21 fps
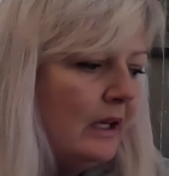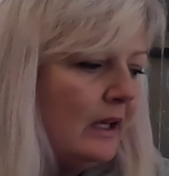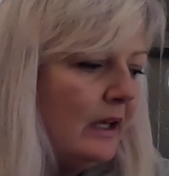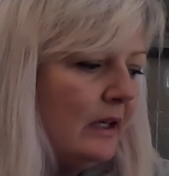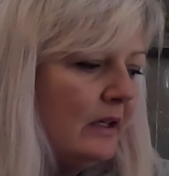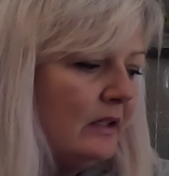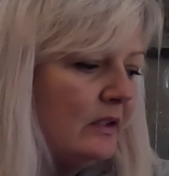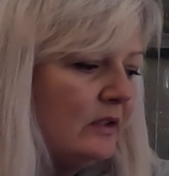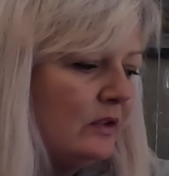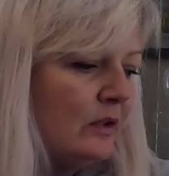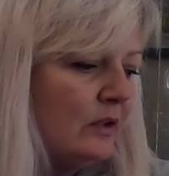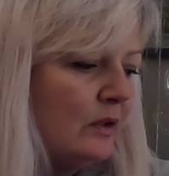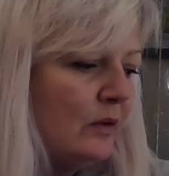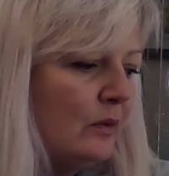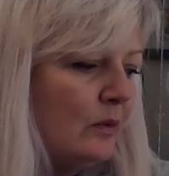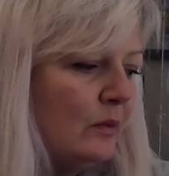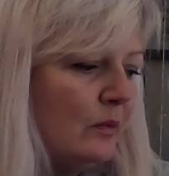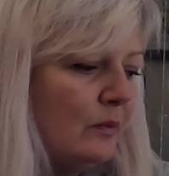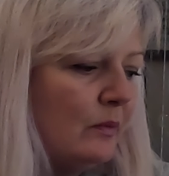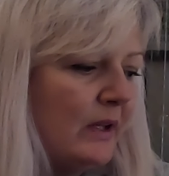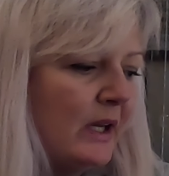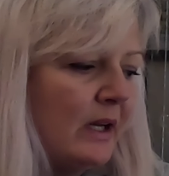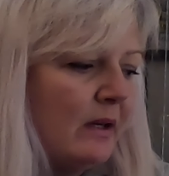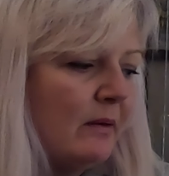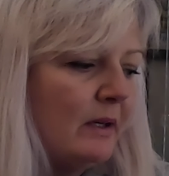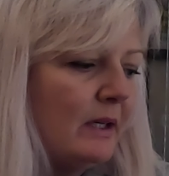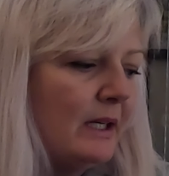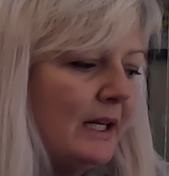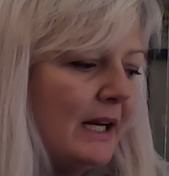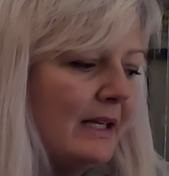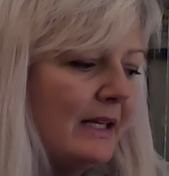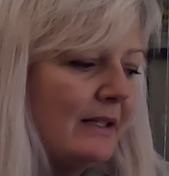Uh, so that
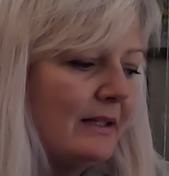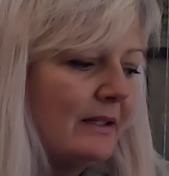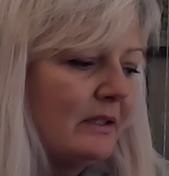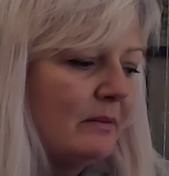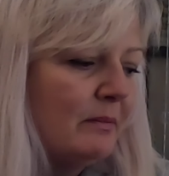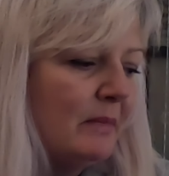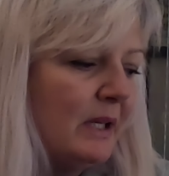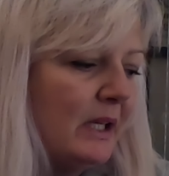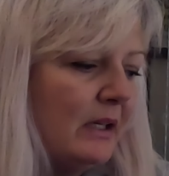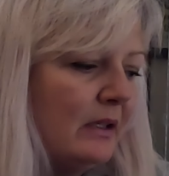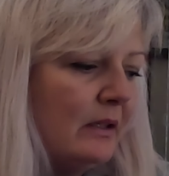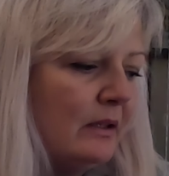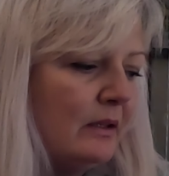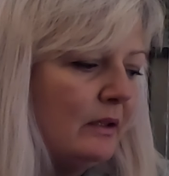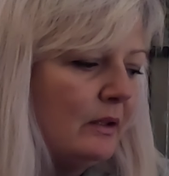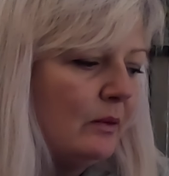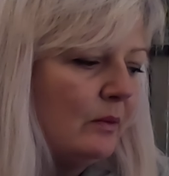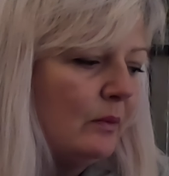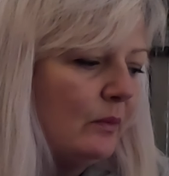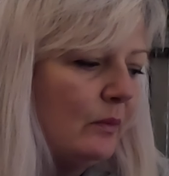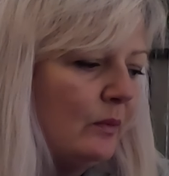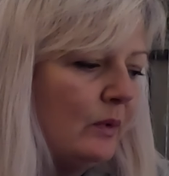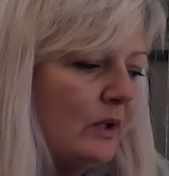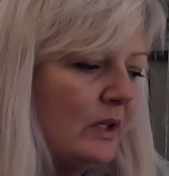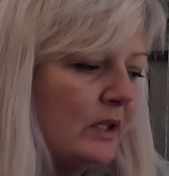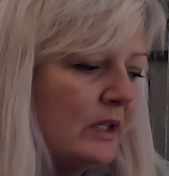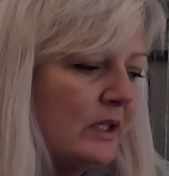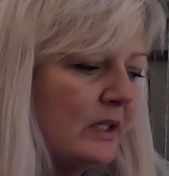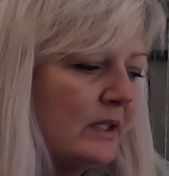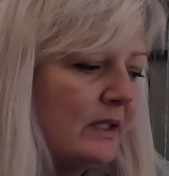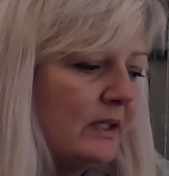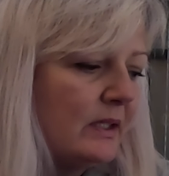last meal
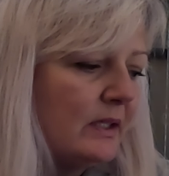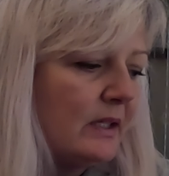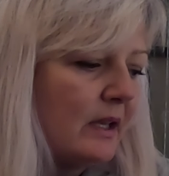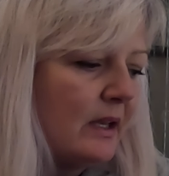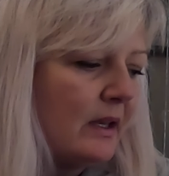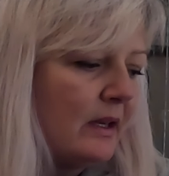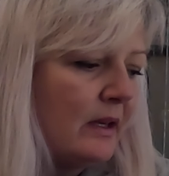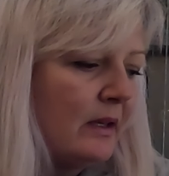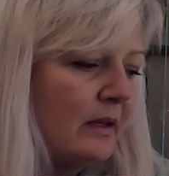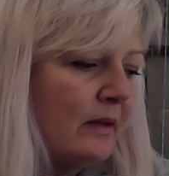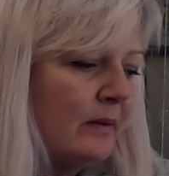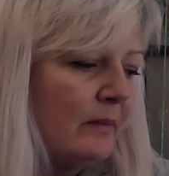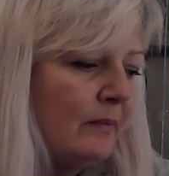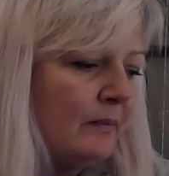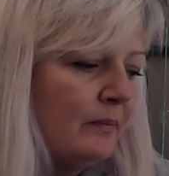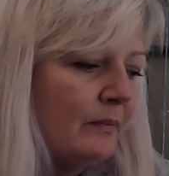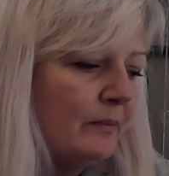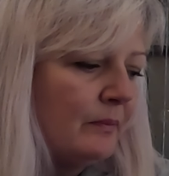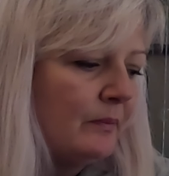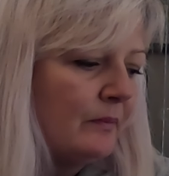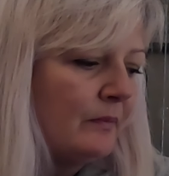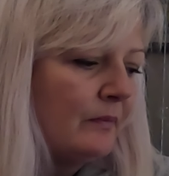was um,